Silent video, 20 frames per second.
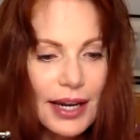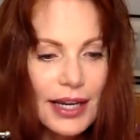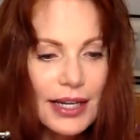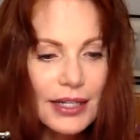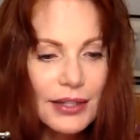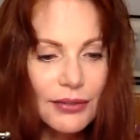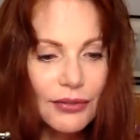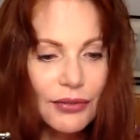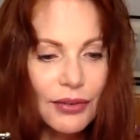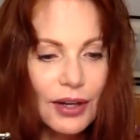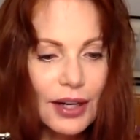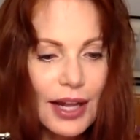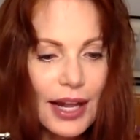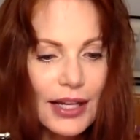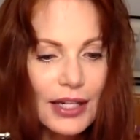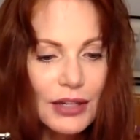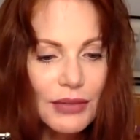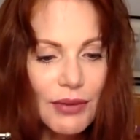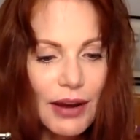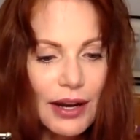He's a
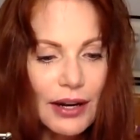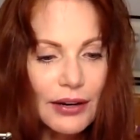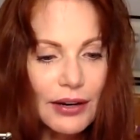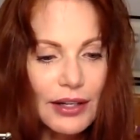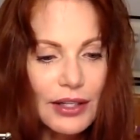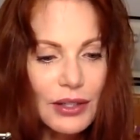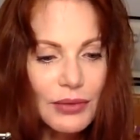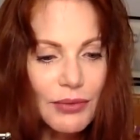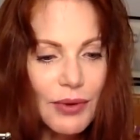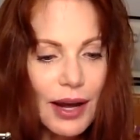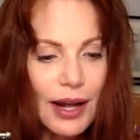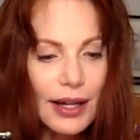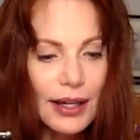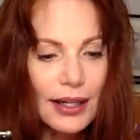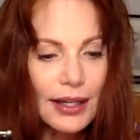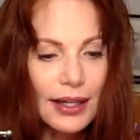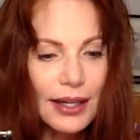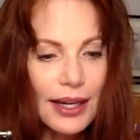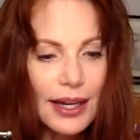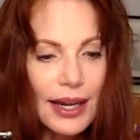freelance writer as
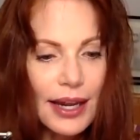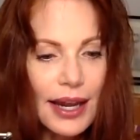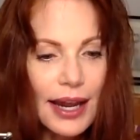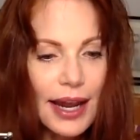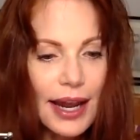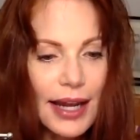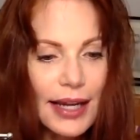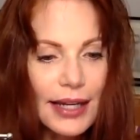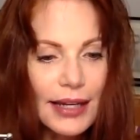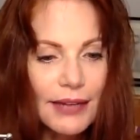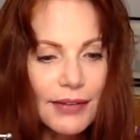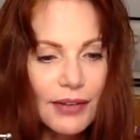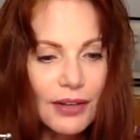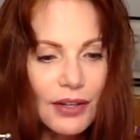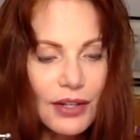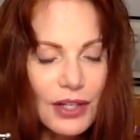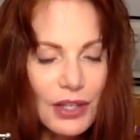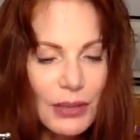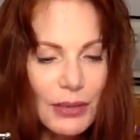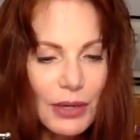well, and he
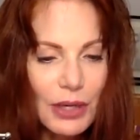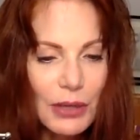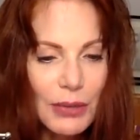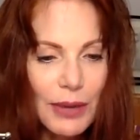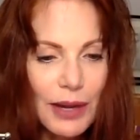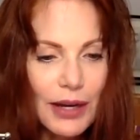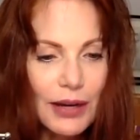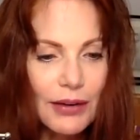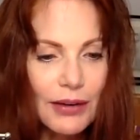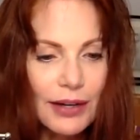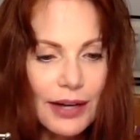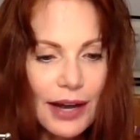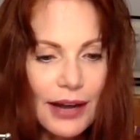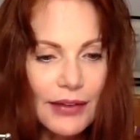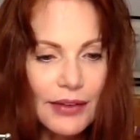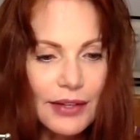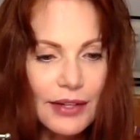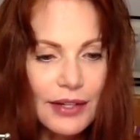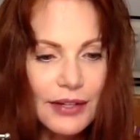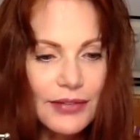feels so much better now
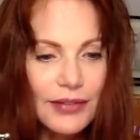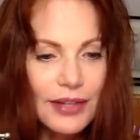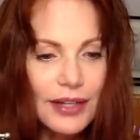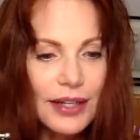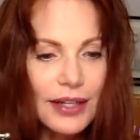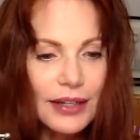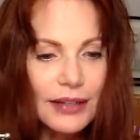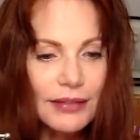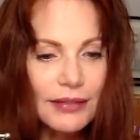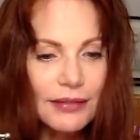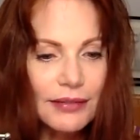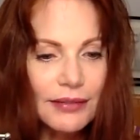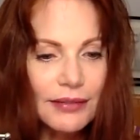that he's vegan.